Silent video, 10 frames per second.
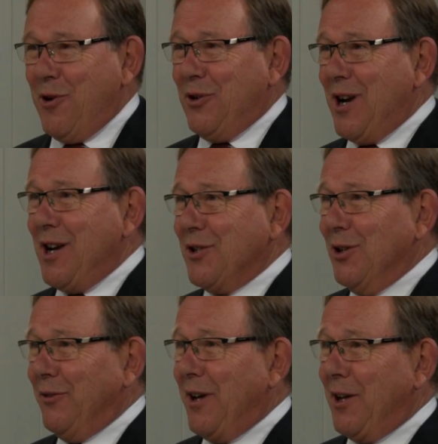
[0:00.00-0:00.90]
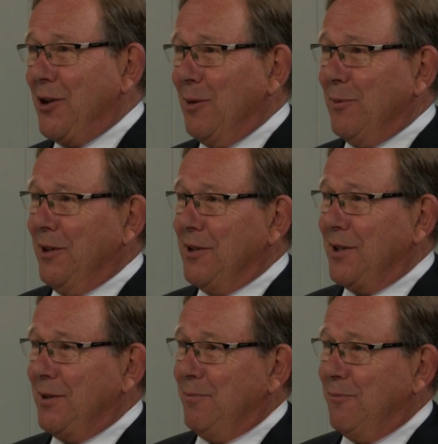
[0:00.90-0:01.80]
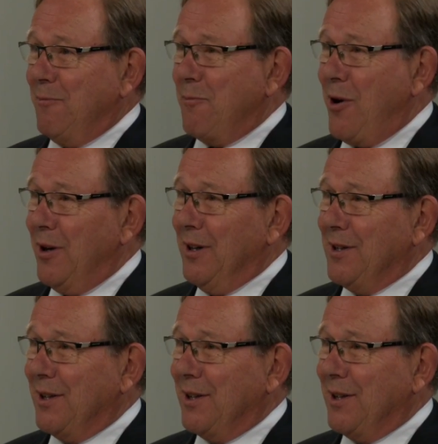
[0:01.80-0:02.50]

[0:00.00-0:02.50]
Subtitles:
appreciation of helicopters, pilots.